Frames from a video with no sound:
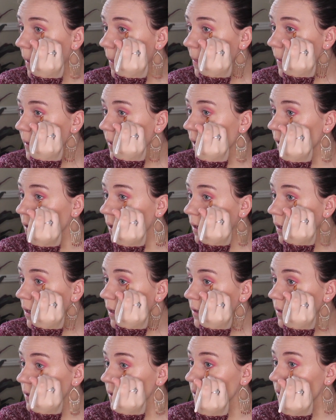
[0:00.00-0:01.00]
the darker
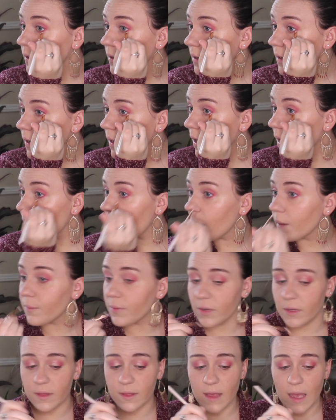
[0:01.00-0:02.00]
color, and
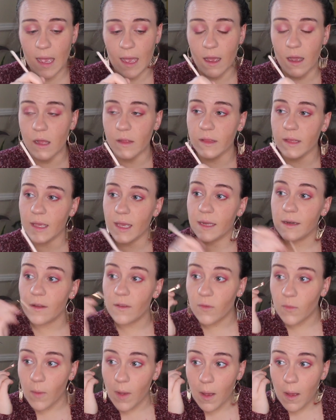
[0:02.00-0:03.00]
put that on the end
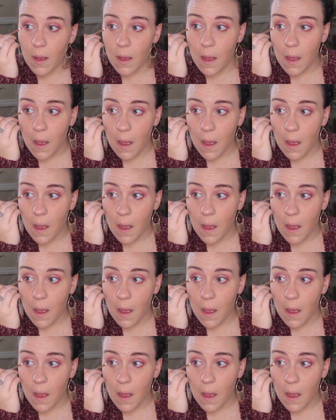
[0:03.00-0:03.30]
as well.